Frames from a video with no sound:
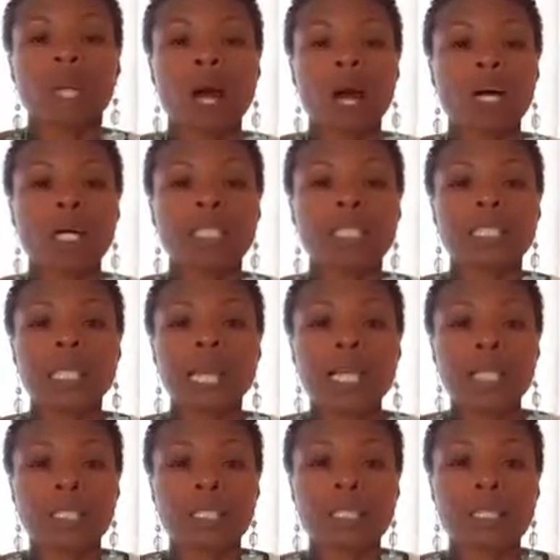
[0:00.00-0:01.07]

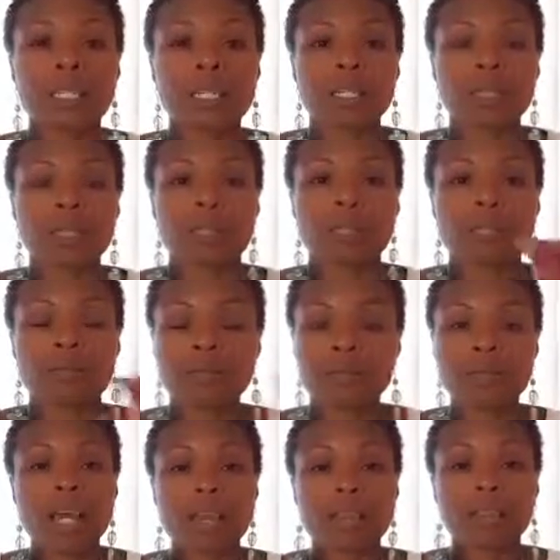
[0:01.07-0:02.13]
next
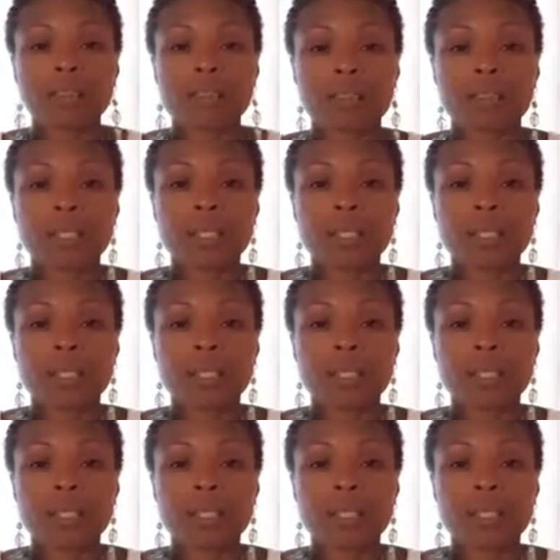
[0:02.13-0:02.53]
thing,